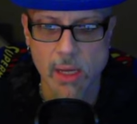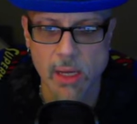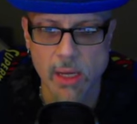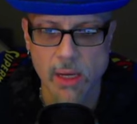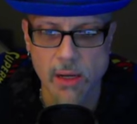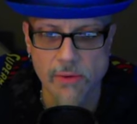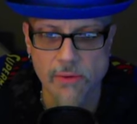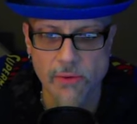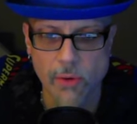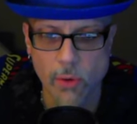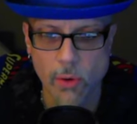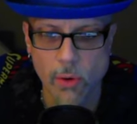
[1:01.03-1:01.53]

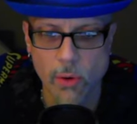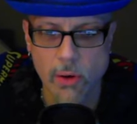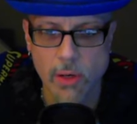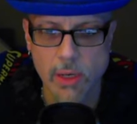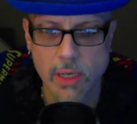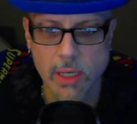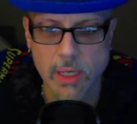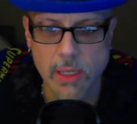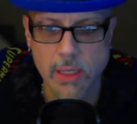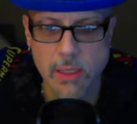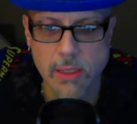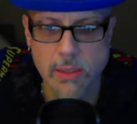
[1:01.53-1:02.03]
Four,
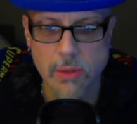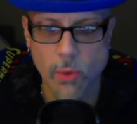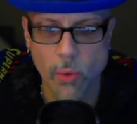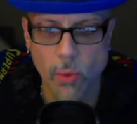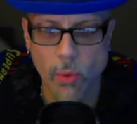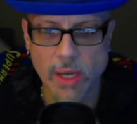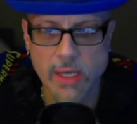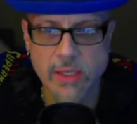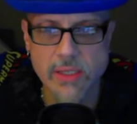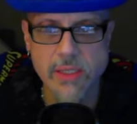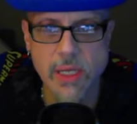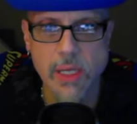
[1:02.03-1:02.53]
he's
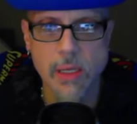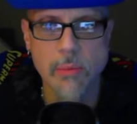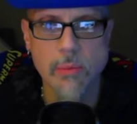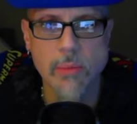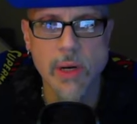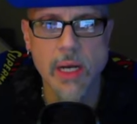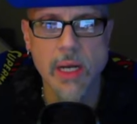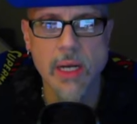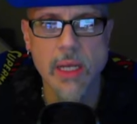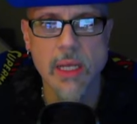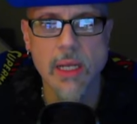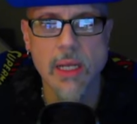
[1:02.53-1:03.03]
wasting
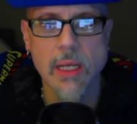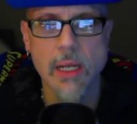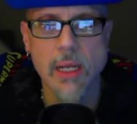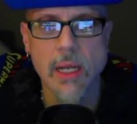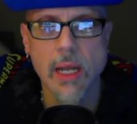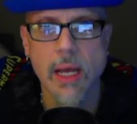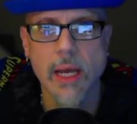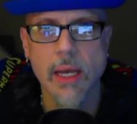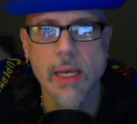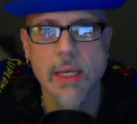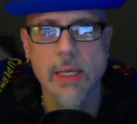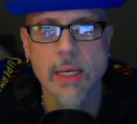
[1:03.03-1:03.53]
money
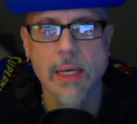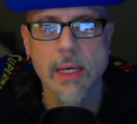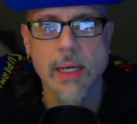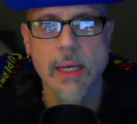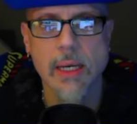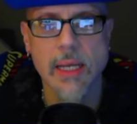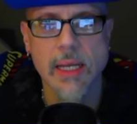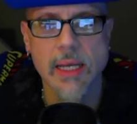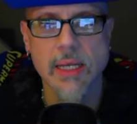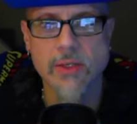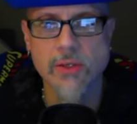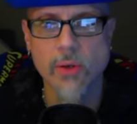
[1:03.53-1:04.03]
like uh,
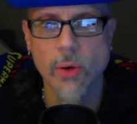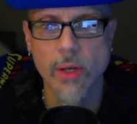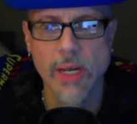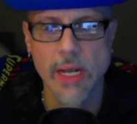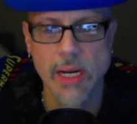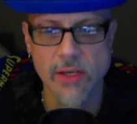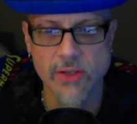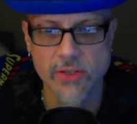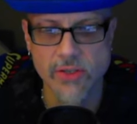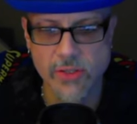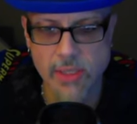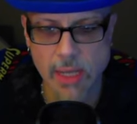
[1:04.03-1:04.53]
like it's going out
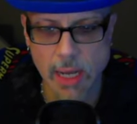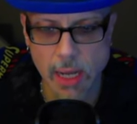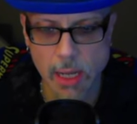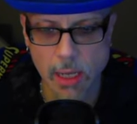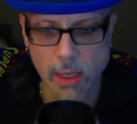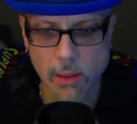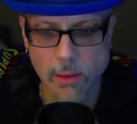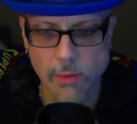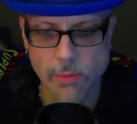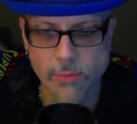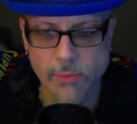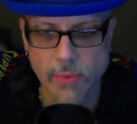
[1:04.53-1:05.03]
of
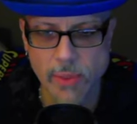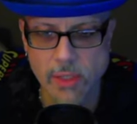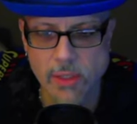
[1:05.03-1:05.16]
style.